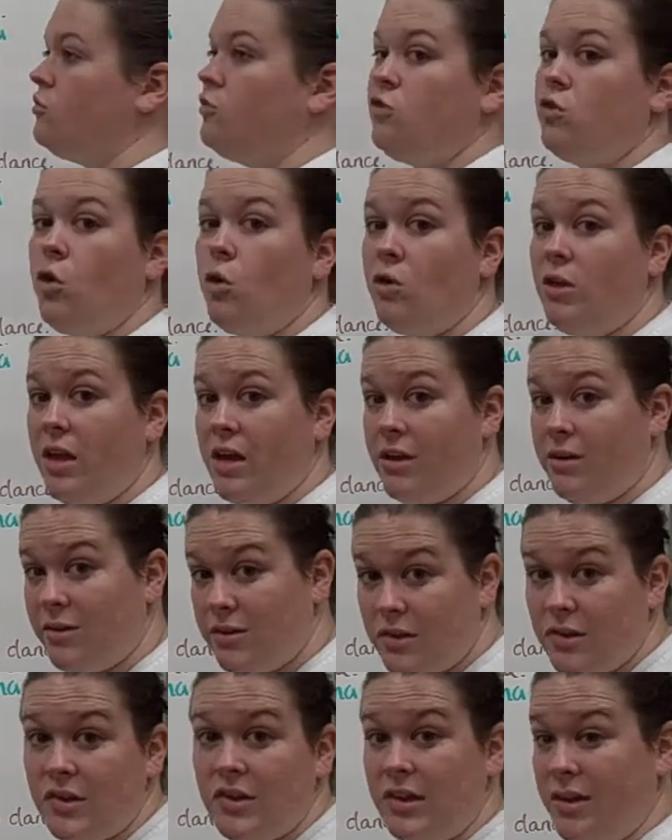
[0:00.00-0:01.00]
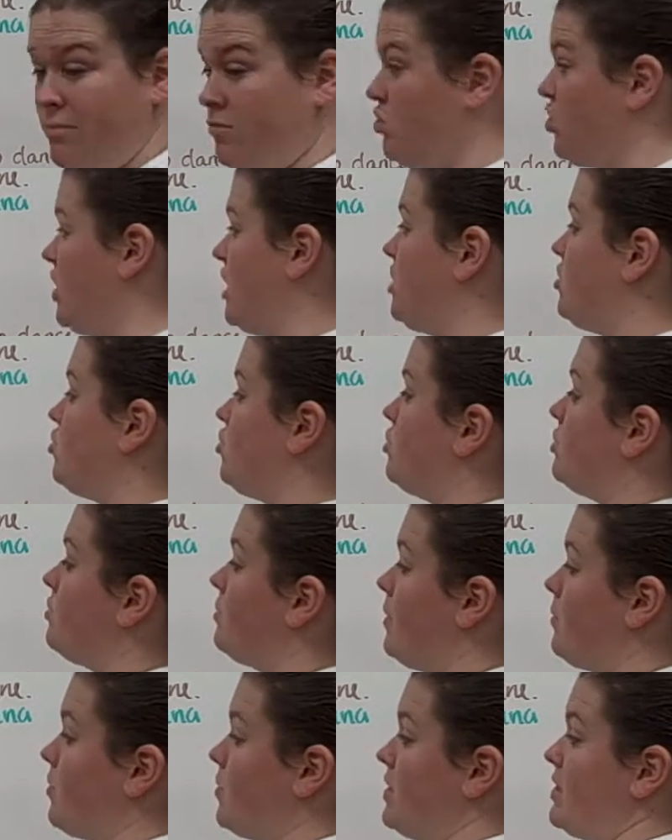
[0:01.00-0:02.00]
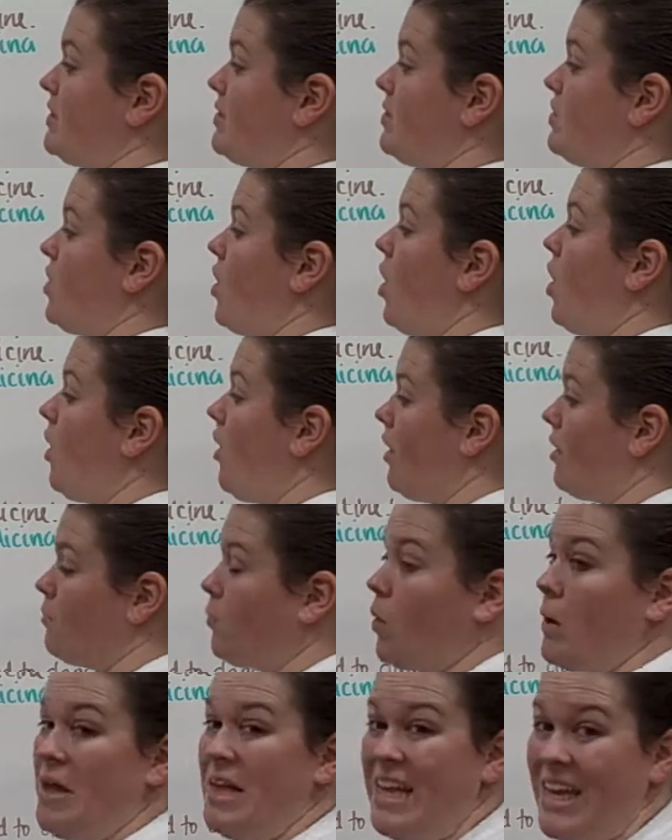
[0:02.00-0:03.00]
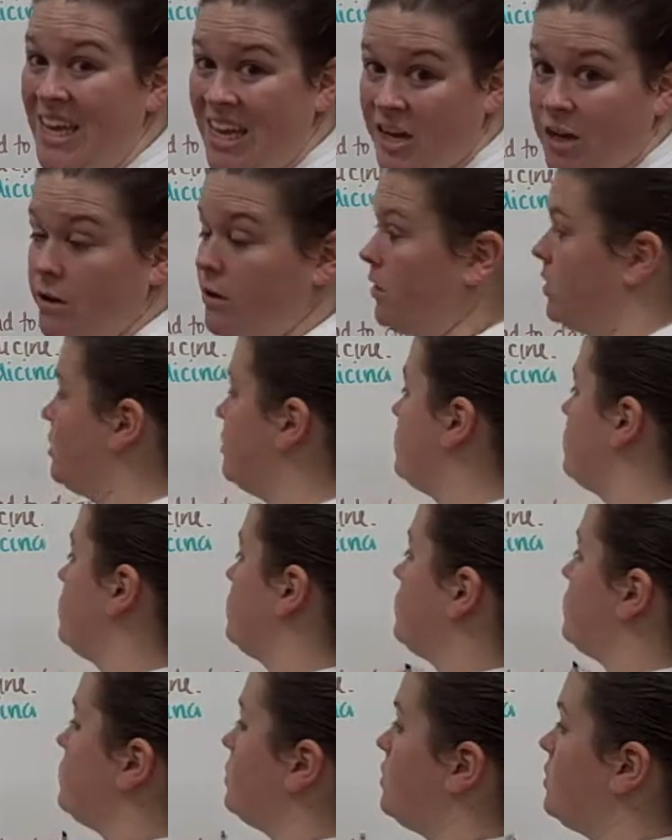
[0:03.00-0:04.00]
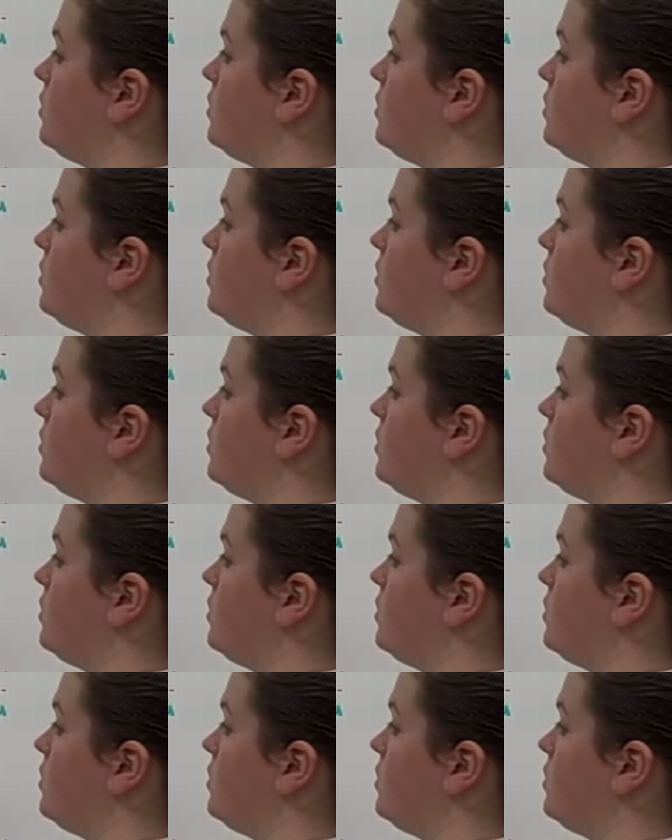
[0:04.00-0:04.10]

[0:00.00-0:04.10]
Doler is a stem changer. Remember, it's the arm, or it hurts.